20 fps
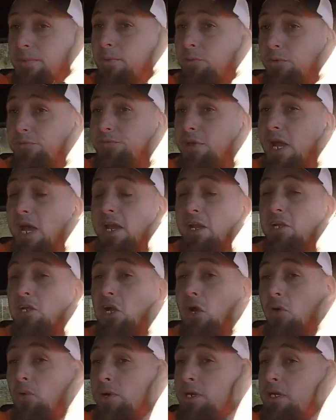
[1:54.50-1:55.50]
we've got it
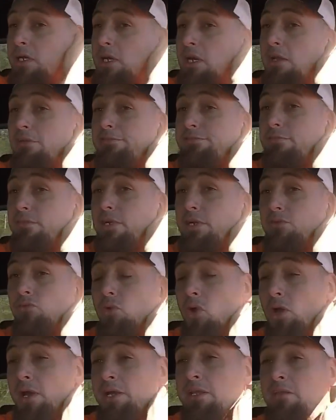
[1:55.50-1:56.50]
going. It
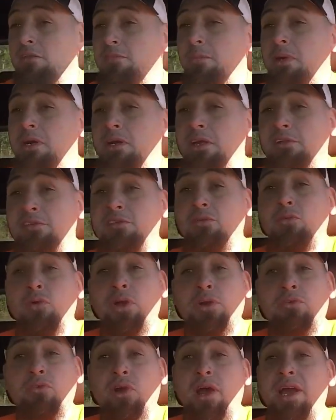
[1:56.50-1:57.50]
runs, but it doesn't
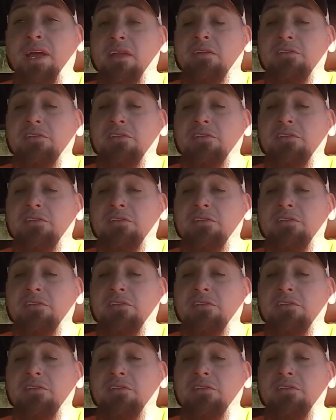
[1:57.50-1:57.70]
run right.